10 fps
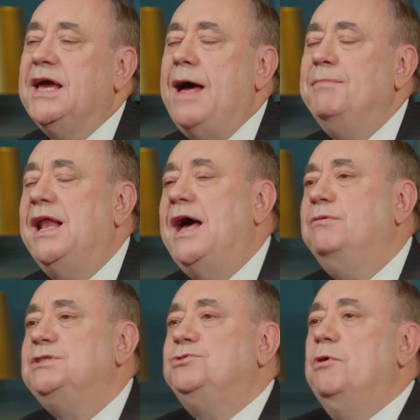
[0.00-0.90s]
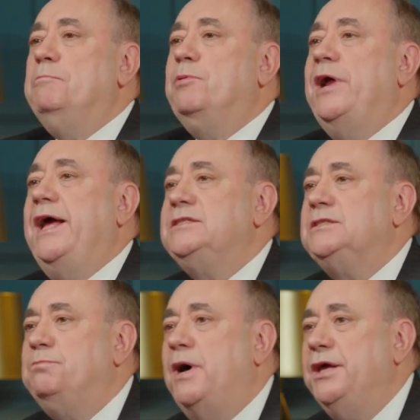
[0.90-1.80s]
But Kamala, I was so
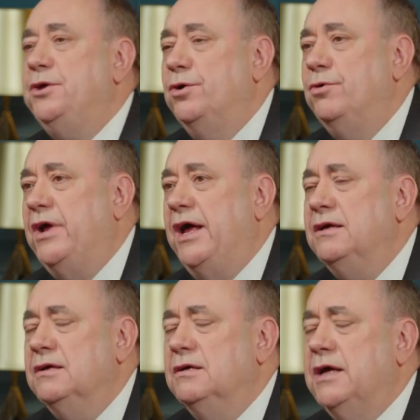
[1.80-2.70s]
impressed by your